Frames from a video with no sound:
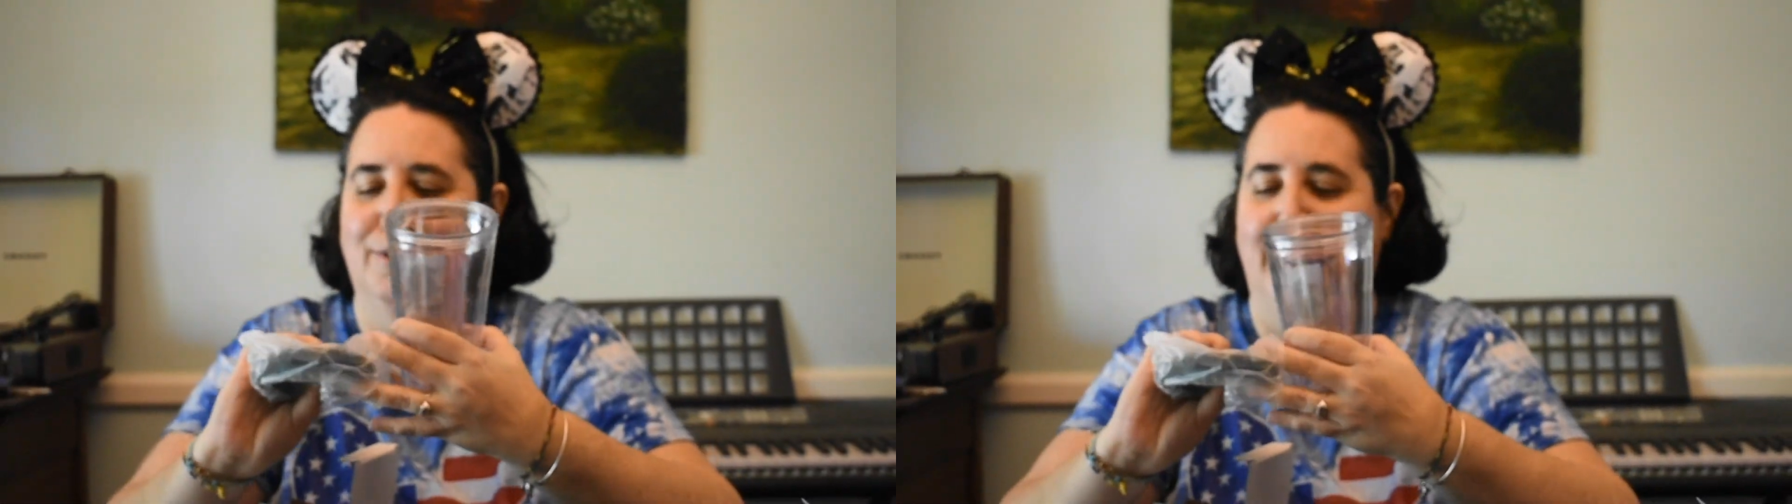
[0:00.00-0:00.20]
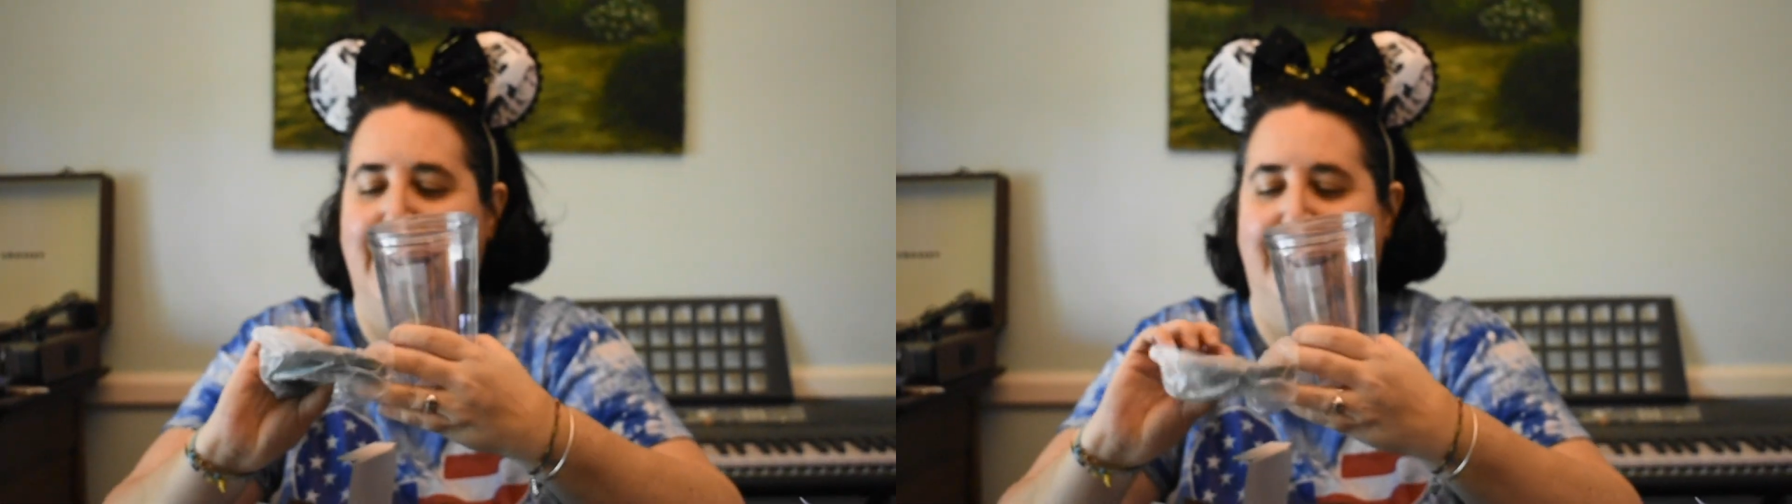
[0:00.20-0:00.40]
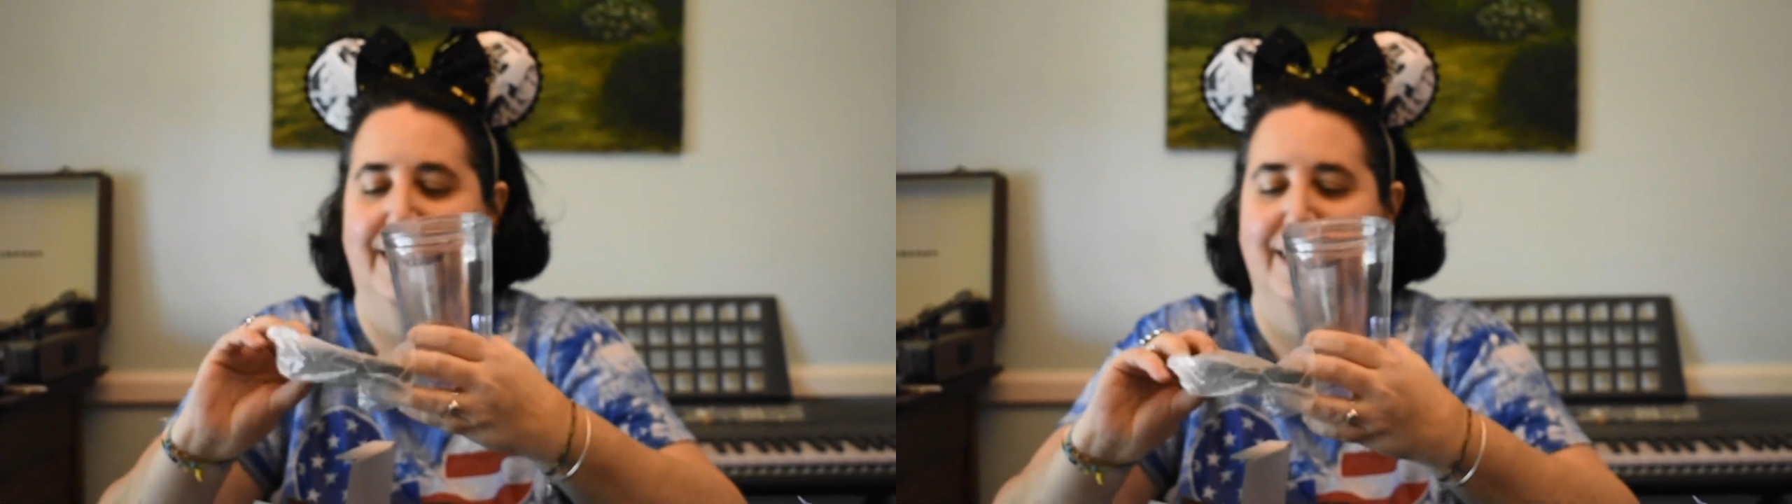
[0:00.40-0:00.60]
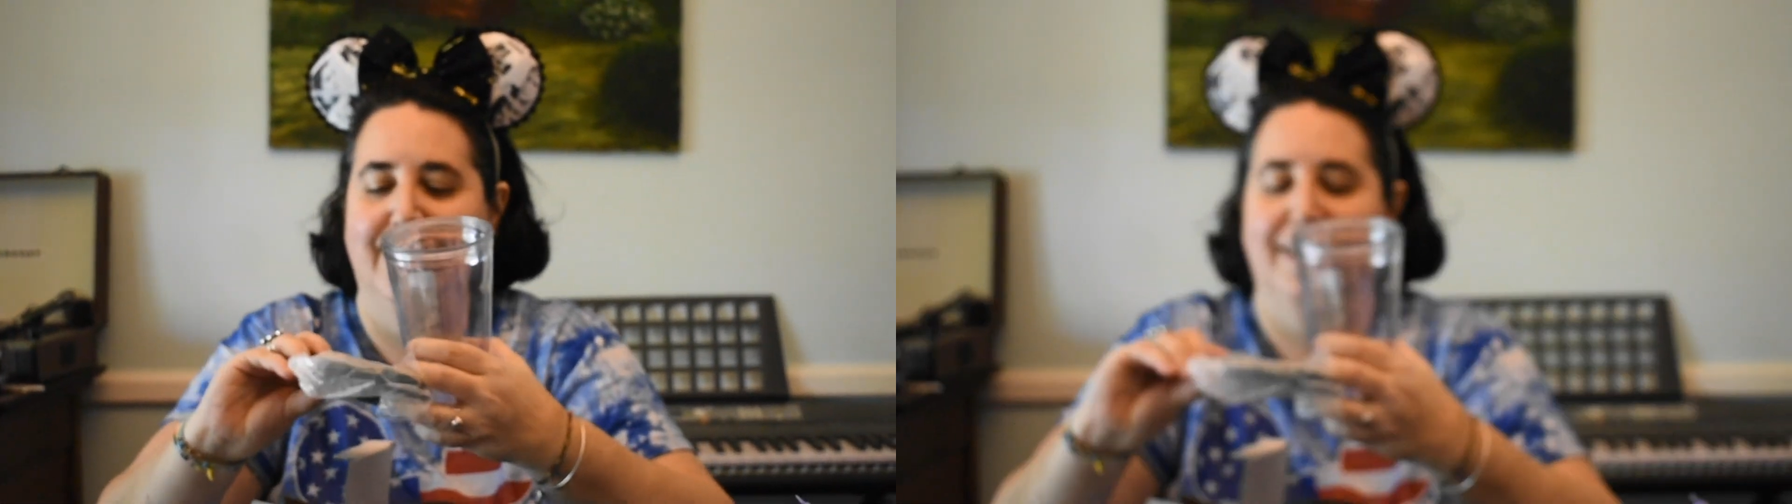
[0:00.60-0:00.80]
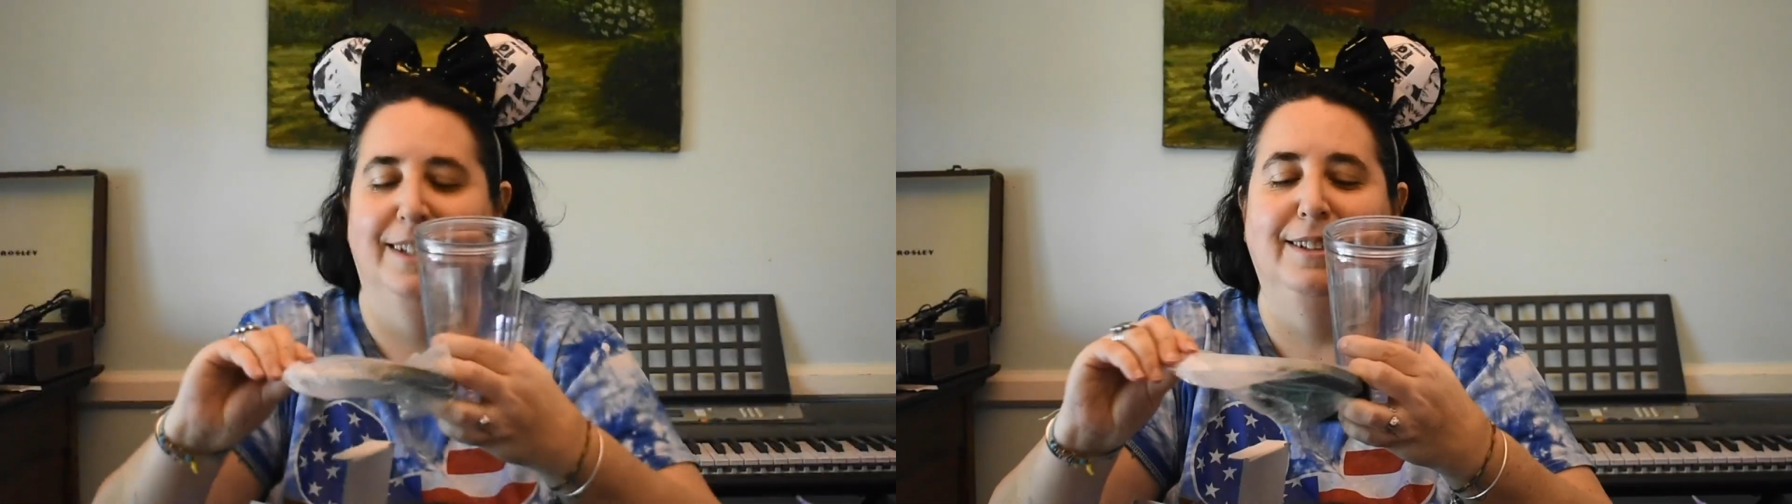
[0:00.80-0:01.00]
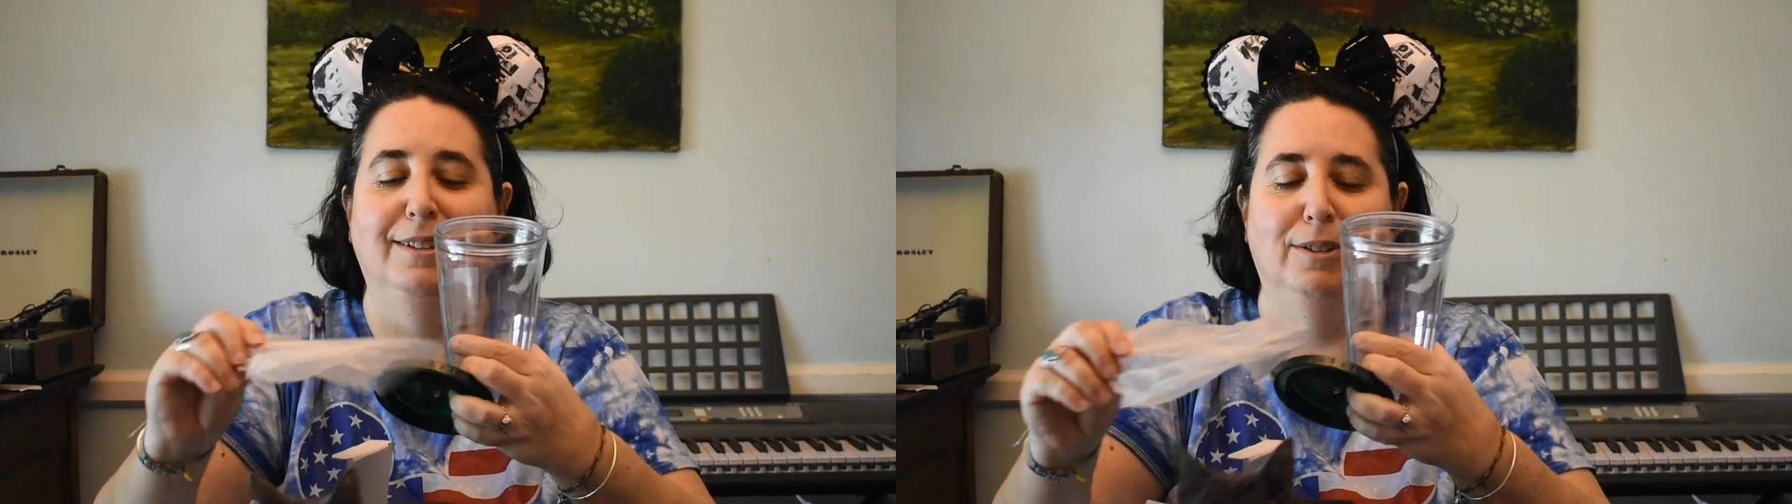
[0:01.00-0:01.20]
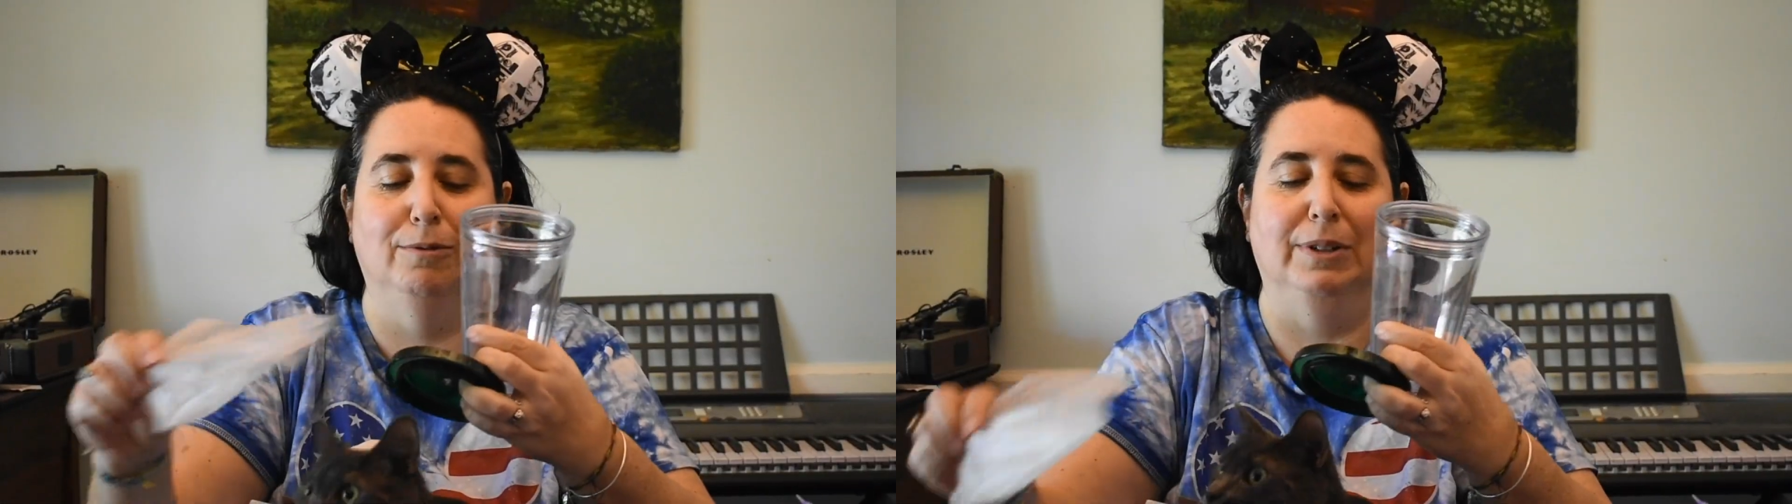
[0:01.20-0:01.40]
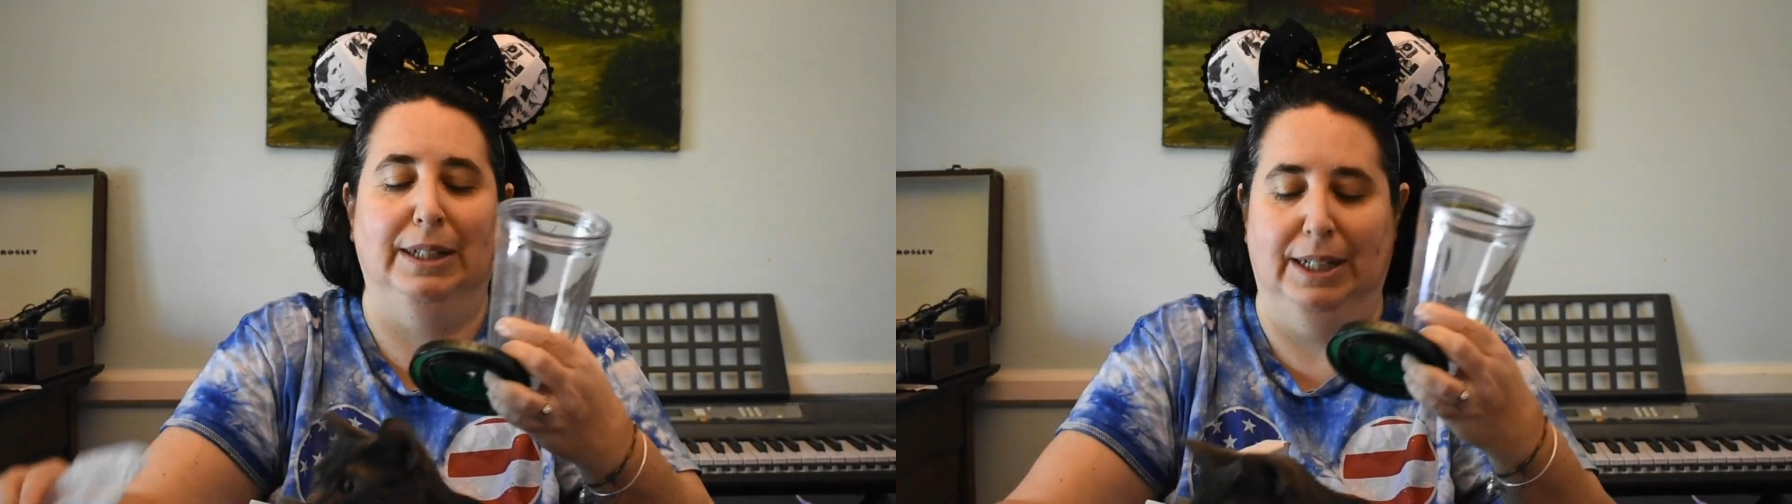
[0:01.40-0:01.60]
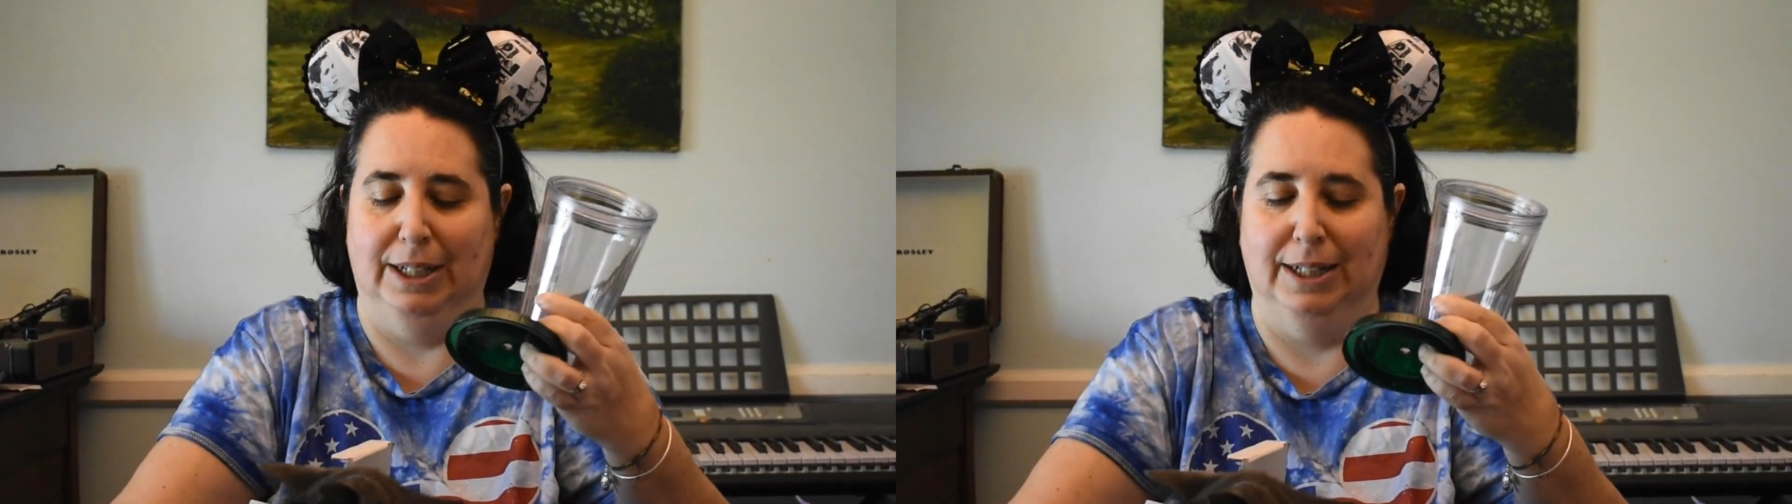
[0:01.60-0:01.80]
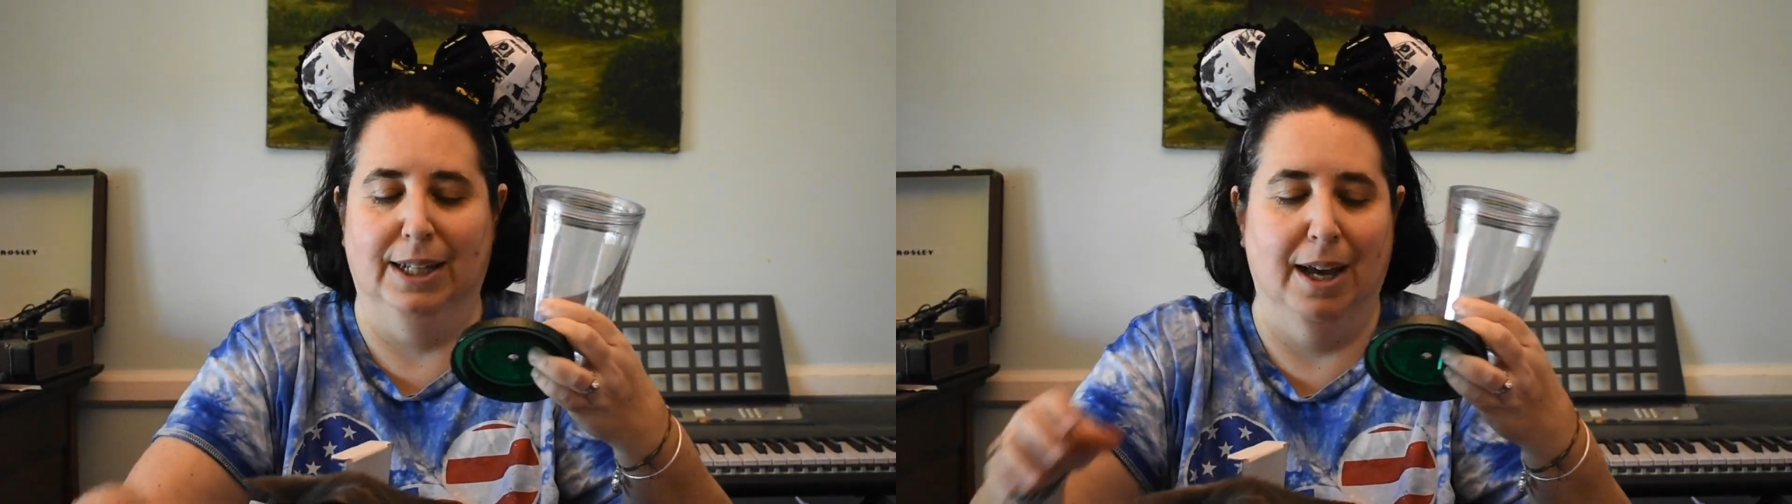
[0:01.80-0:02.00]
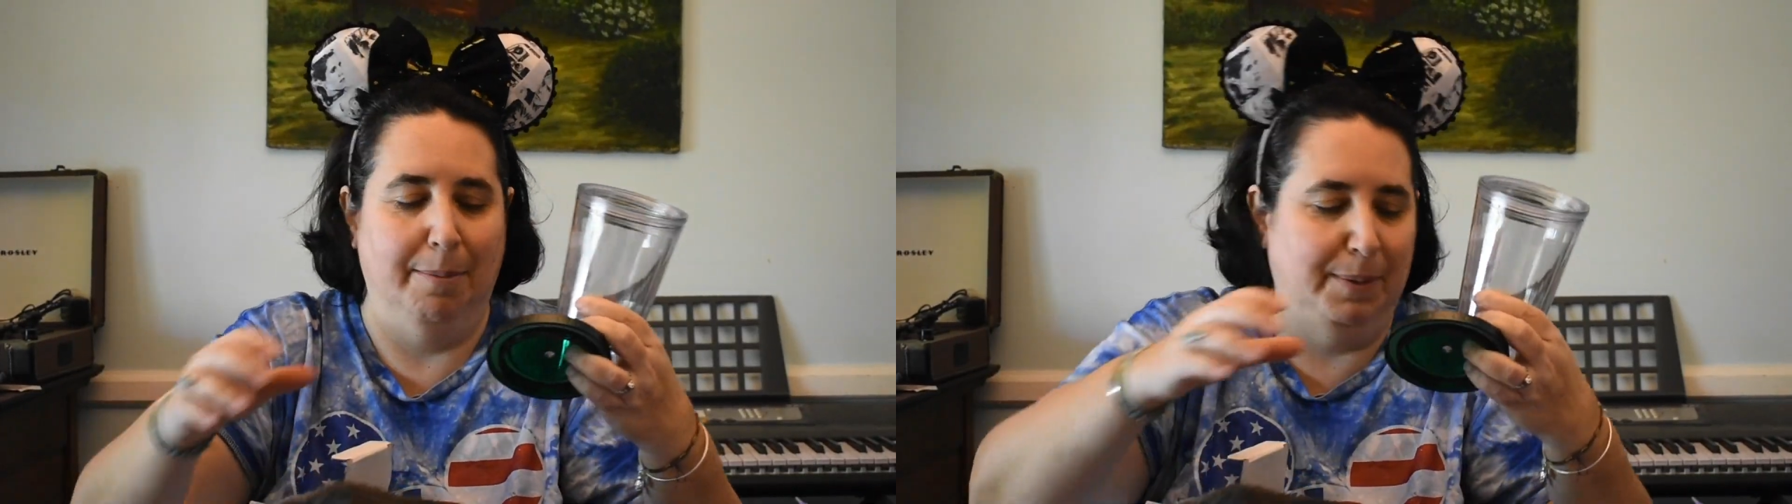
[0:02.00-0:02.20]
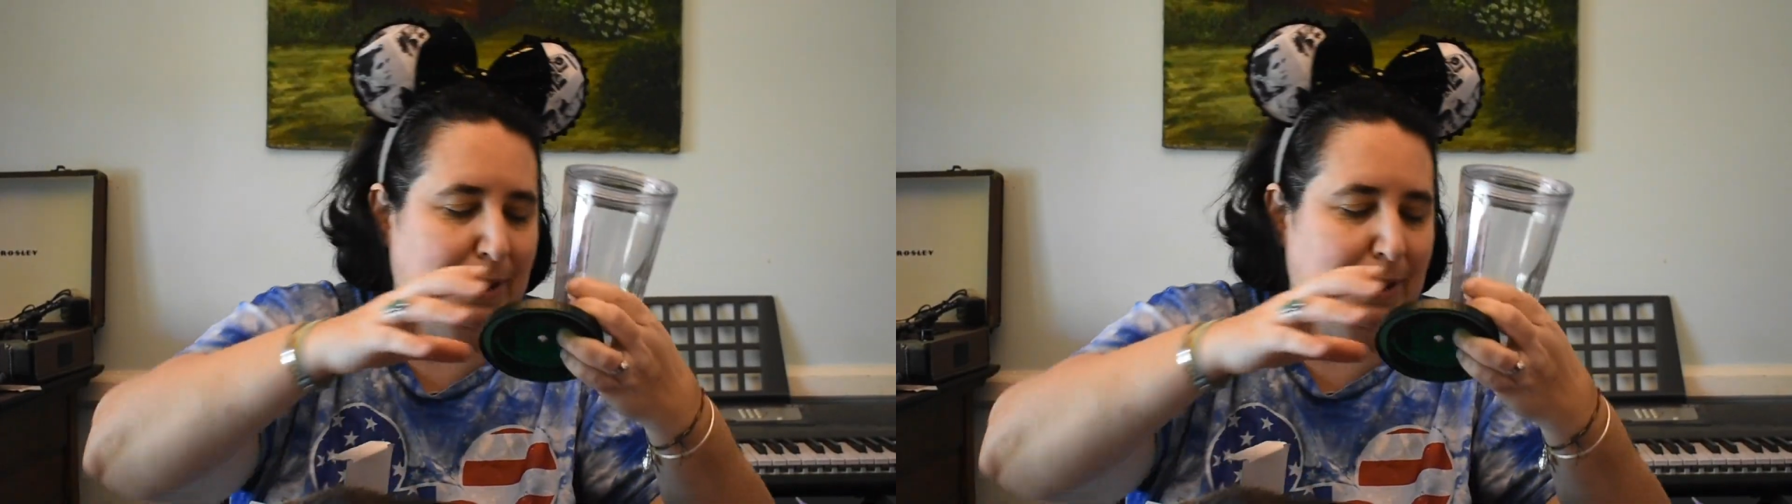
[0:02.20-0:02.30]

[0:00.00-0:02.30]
great. This is a really good cup.